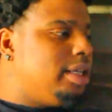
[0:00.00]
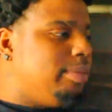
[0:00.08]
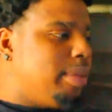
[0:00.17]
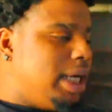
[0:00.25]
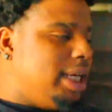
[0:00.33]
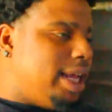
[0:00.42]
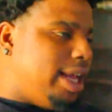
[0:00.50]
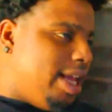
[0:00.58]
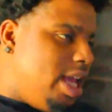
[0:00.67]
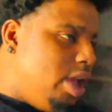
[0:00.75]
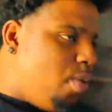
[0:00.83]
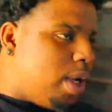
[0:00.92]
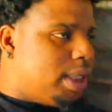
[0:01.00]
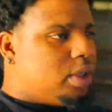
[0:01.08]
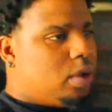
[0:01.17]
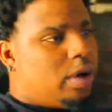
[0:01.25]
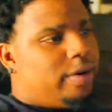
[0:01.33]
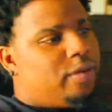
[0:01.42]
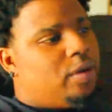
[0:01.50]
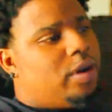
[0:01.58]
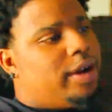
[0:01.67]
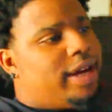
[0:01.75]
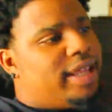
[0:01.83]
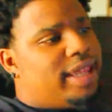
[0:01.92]
money that he worked hard
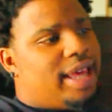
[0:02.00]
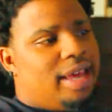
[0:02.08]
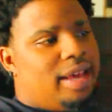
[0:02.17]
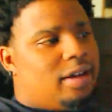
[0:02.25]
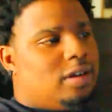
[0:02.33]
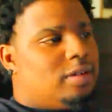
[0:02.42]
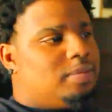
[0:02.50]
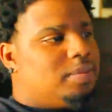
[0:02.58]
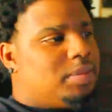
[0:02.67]
for, and they are,